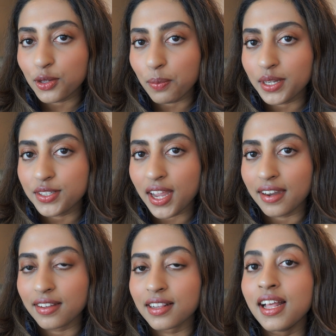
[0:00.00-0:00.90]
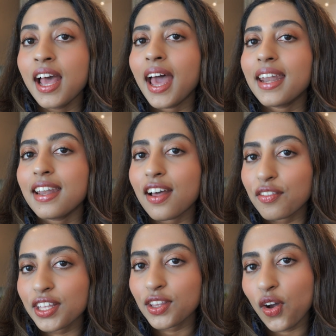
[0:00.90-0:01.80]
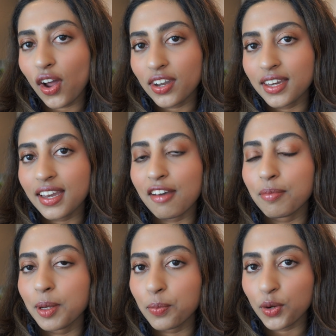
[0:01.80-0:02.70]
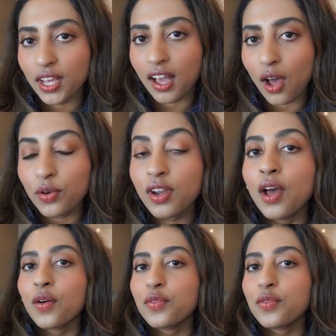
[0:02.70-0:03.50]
to my channel and loving the content I have been putting out.